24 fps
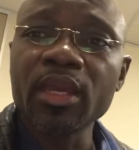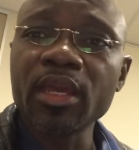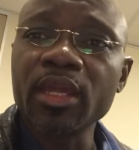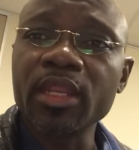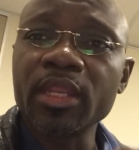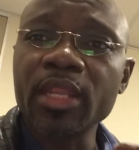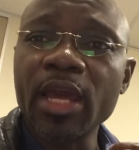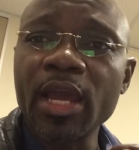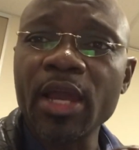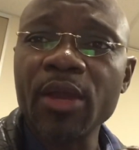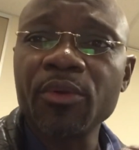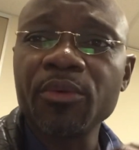
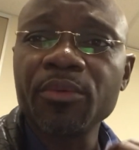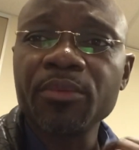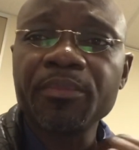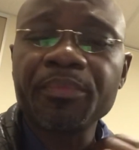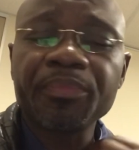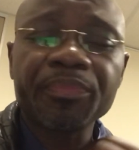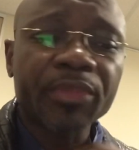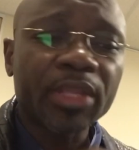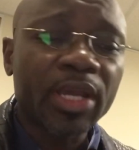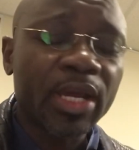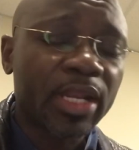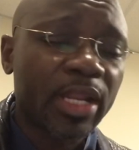Now,
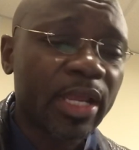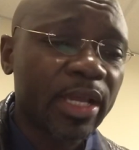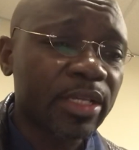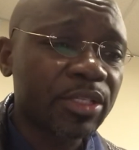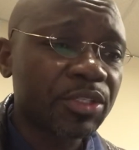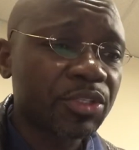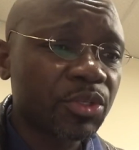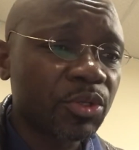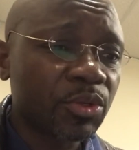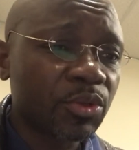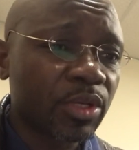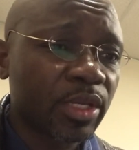I'd like us
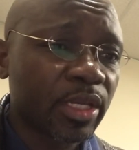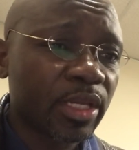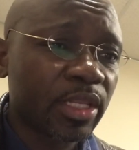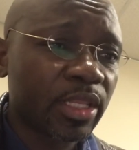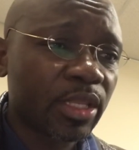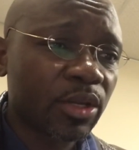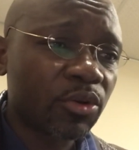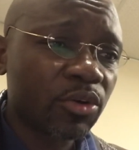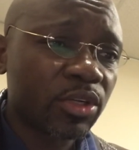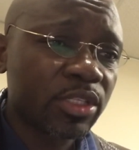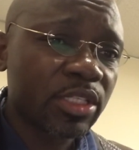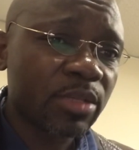to look at the
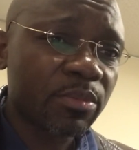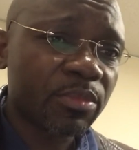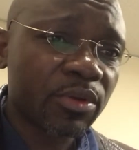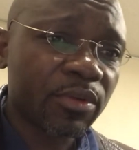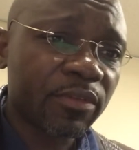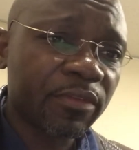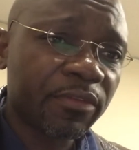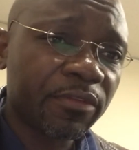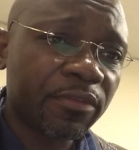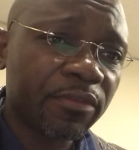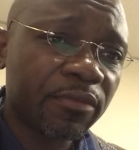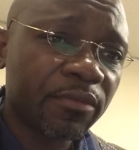concept of,
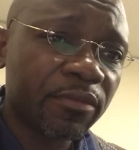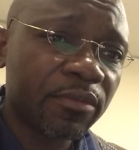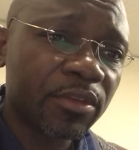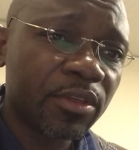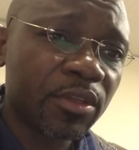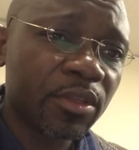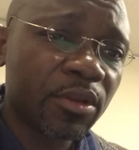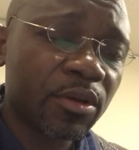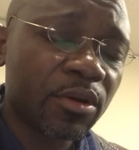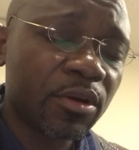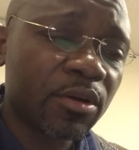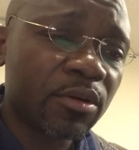
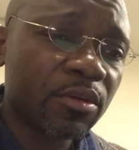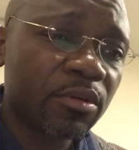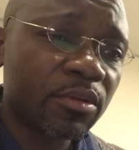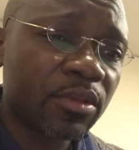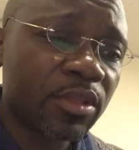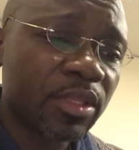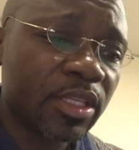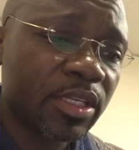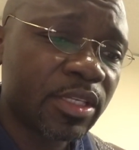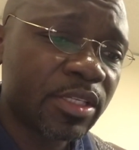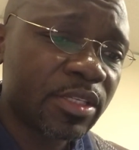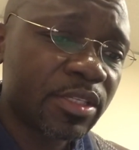
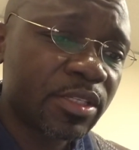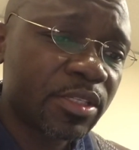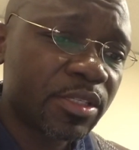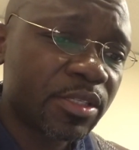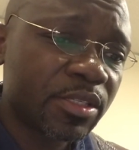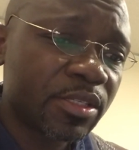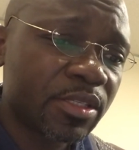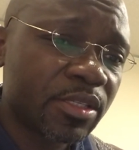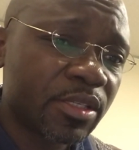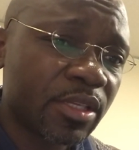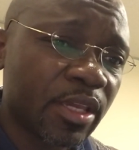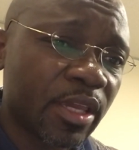
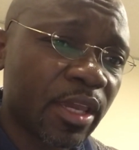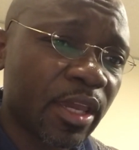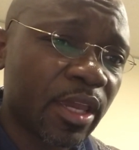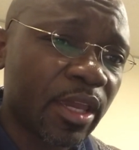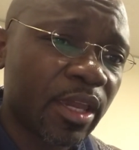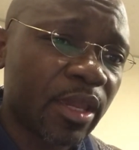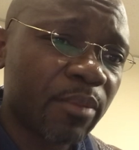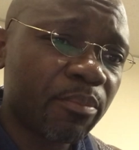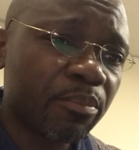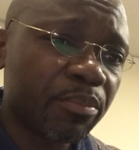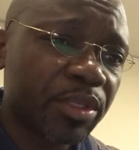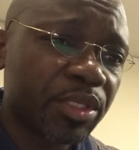this
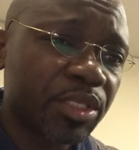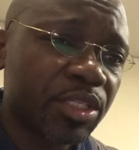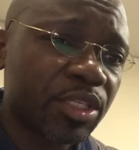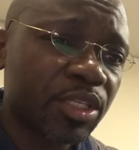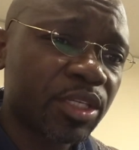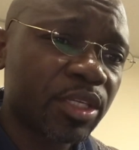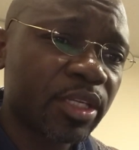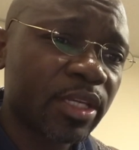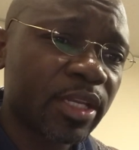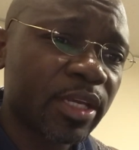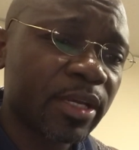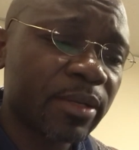
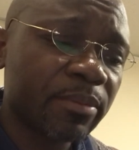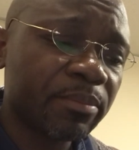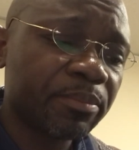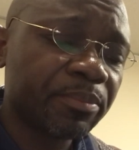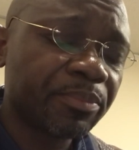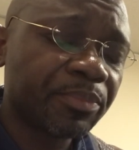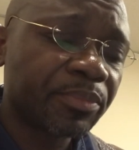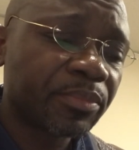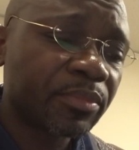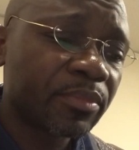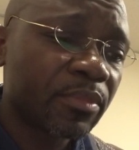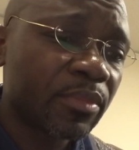particular
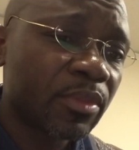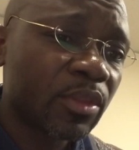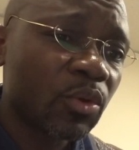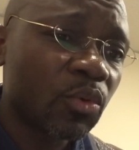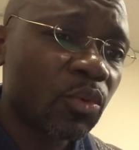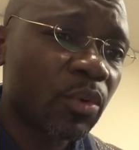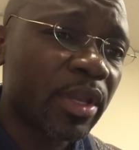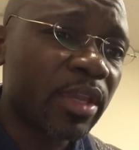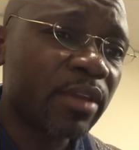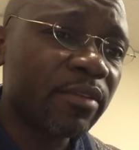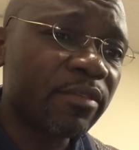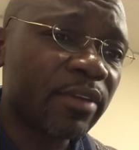
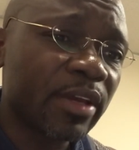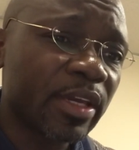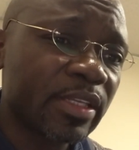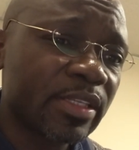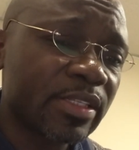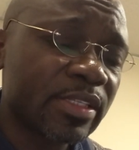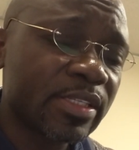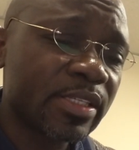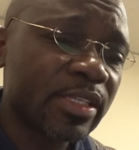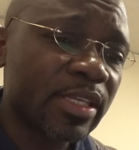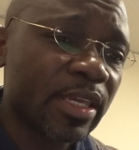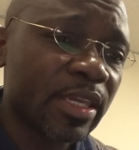waiver and
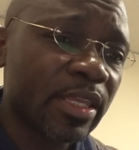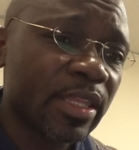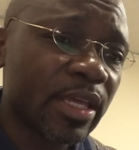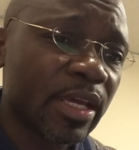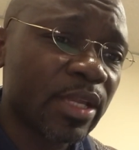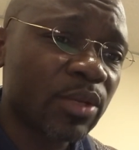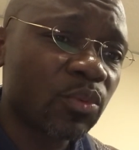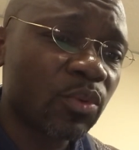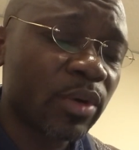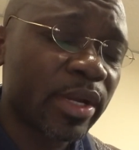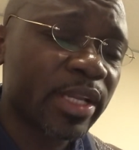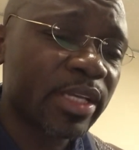see
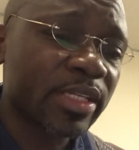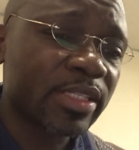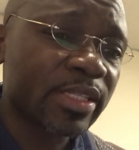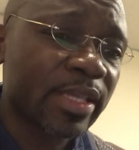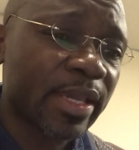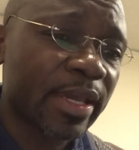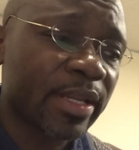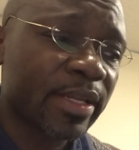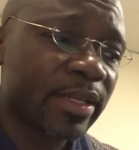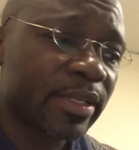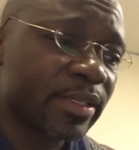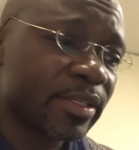that what
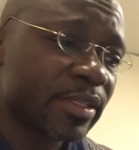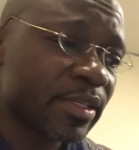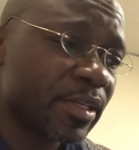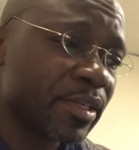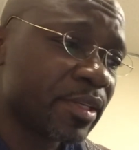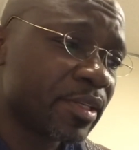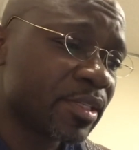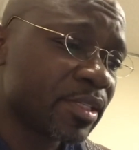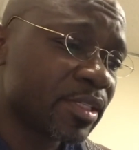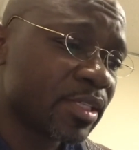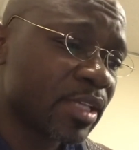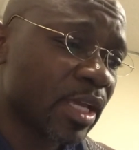exactly it
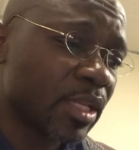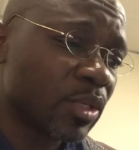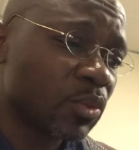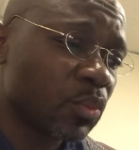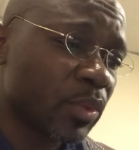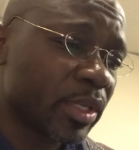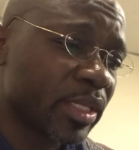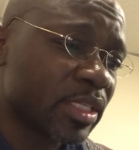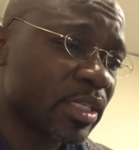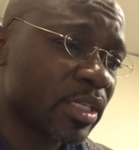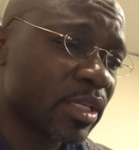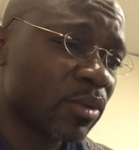is that we
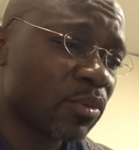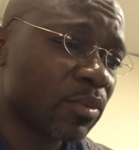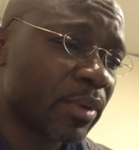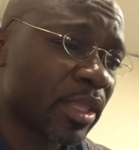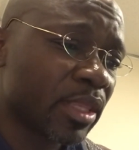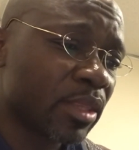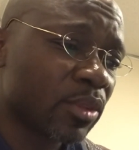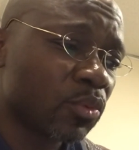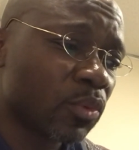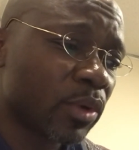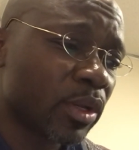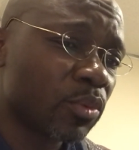deal with
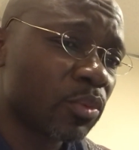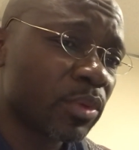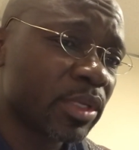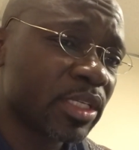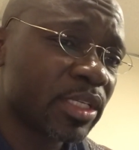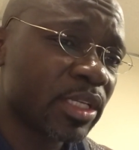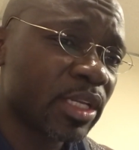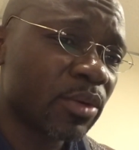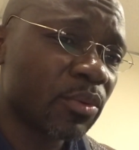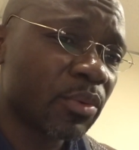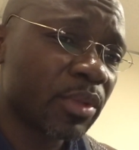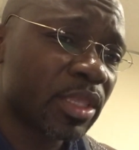when we're
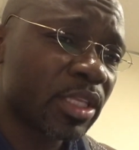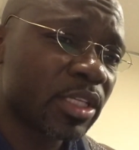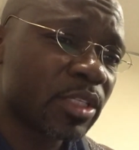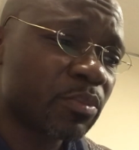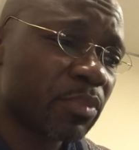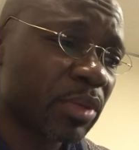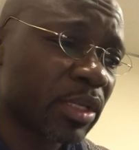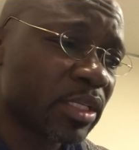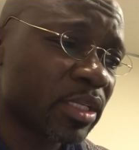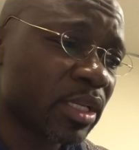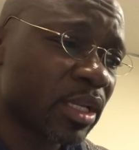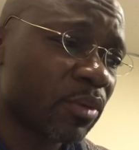dealing with this
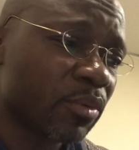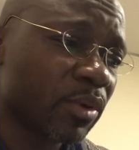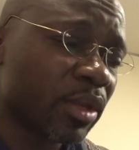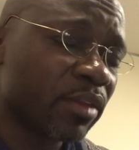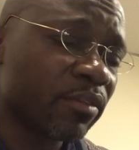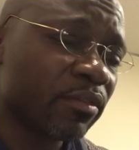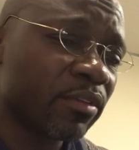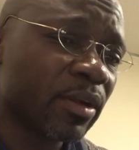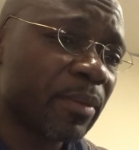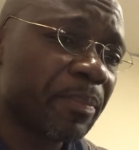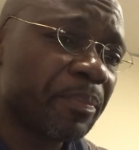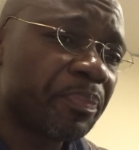particular
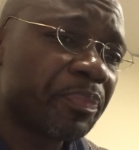waiver.